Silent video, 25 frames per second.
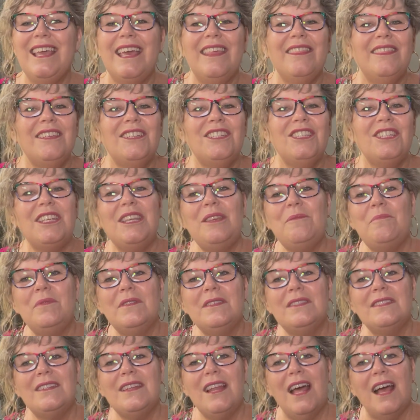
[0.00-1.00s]
get the
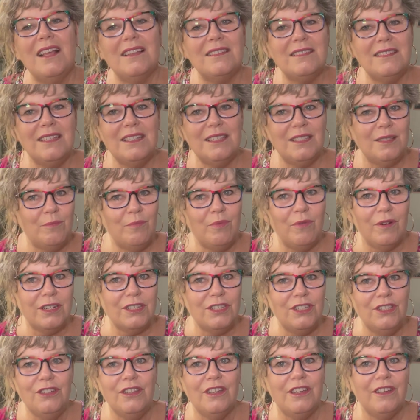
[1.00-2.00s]
cheapest, nastiest
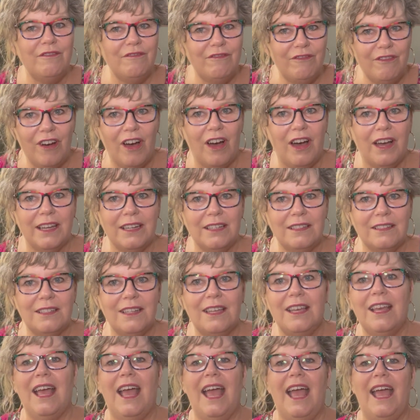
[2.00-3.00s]
brush you can find
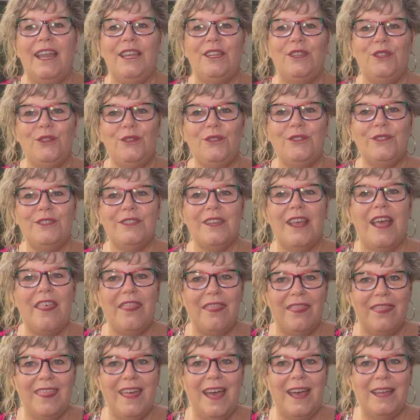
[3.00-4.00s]
and use
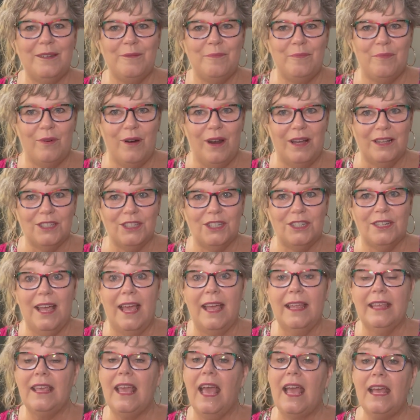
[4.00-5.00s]
that brush,
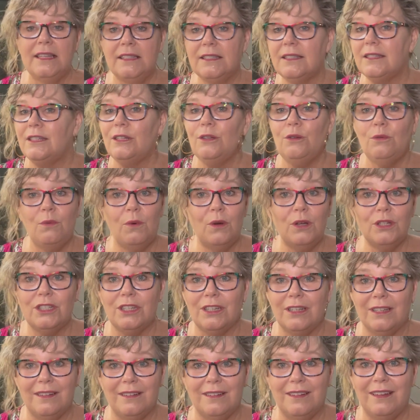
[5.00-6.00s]
and still wash
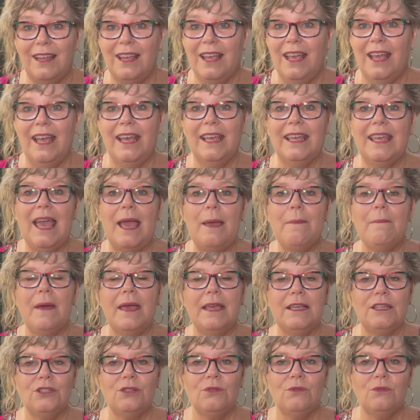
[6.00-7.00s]
it. Okay,
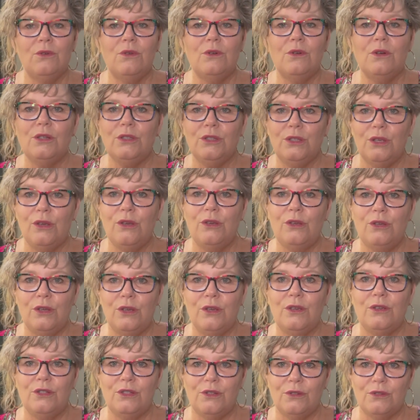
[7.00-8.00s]
make sure you
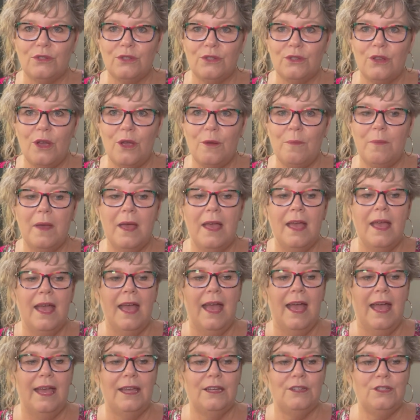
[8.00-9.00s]
use your soap
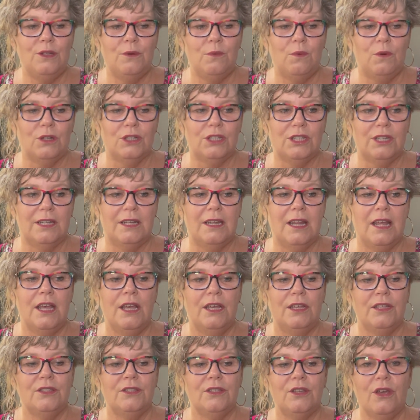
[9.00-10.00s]
and you wash it.
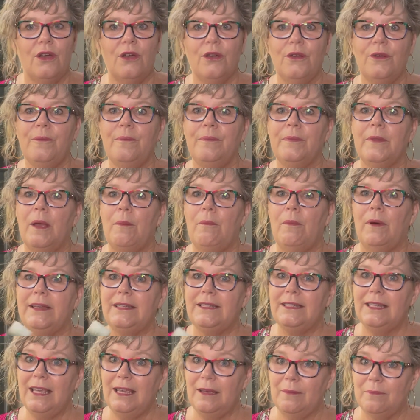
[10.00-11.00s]
So my
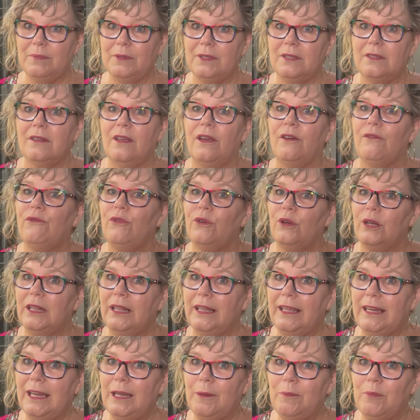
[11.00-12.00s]
tips for
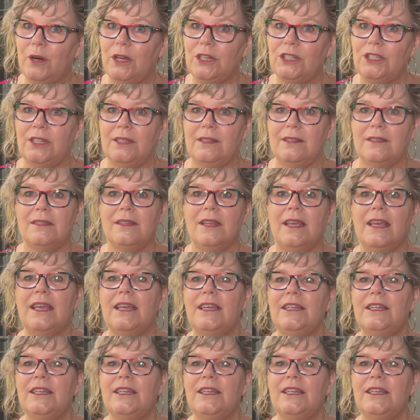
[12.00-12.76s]
cleaning brushes: